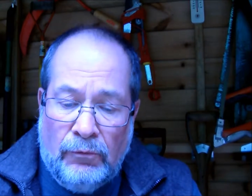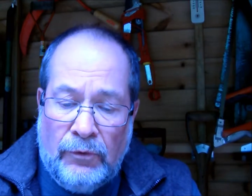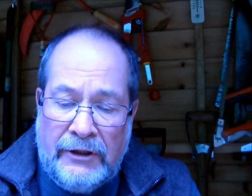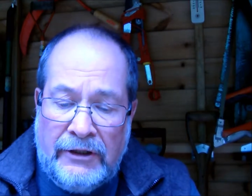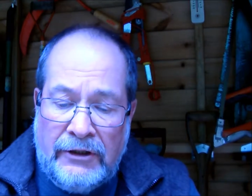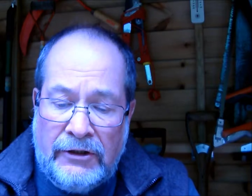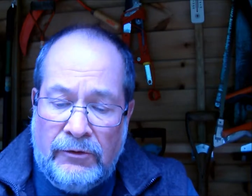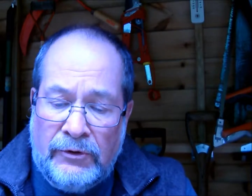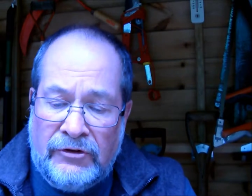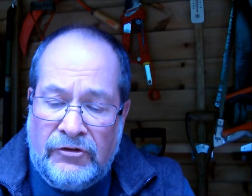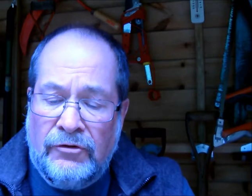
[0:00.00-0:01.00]

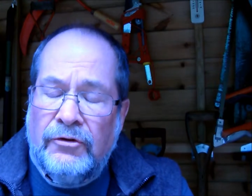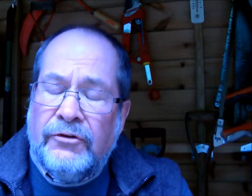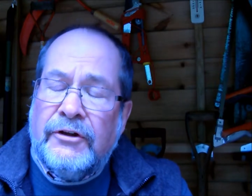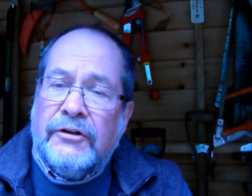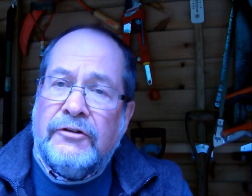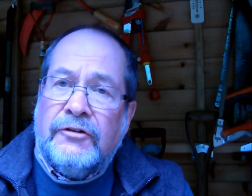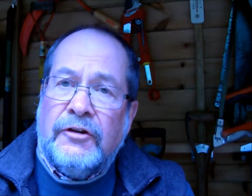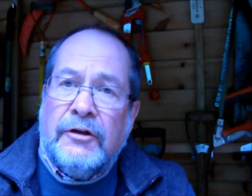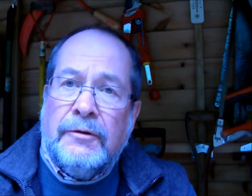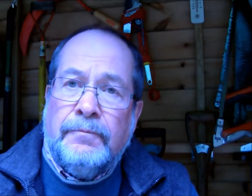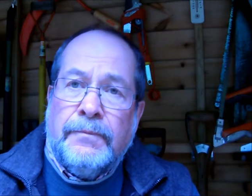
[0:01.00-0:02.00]
we saw that
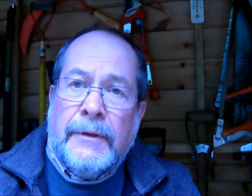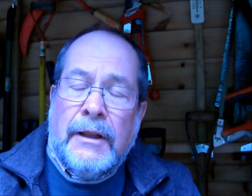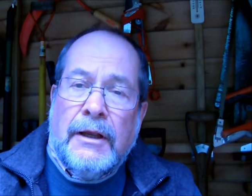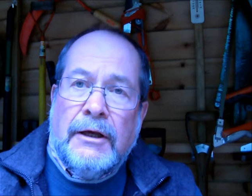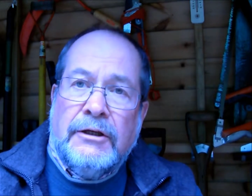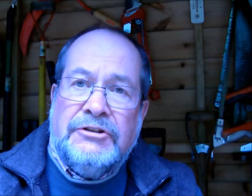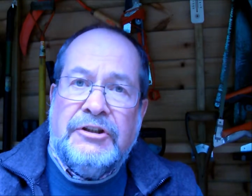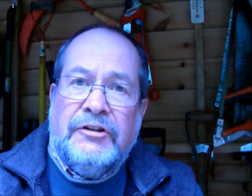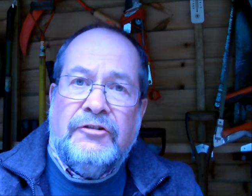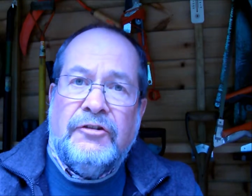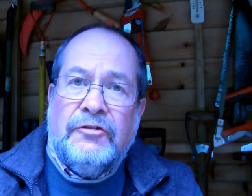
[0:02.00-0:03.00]

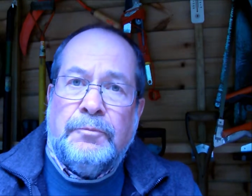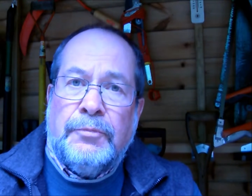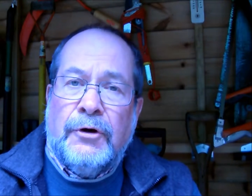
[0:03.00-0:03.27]
Jesus